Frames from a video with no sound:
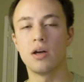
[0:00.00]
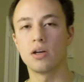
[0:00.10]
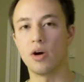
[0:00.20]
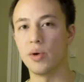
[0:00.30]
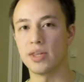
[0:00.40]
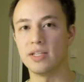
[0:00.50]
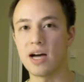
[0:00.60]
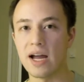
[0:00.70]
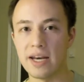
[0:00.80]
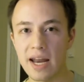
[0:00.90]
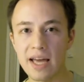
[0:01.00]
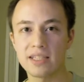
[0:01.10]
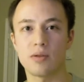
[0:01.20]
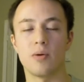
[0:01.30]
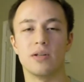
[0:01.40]
go with a
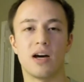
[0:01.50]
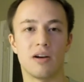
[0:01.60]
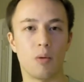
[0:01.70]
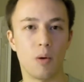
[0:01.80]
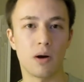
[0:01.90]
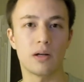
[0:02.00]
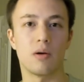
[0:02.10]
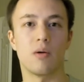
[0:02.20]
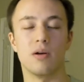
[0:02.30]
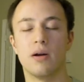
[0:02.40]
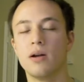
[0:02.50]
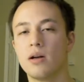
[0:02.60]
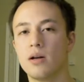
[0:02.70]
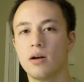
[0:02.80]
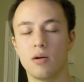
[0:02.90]
.net or .org
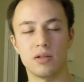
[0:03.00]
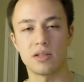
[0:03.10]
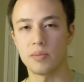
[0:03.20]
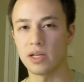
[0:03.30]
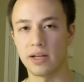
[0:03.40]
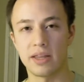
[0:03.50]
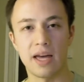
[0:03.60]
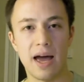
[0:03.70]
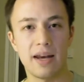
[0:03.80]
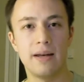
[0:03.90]
or something like that.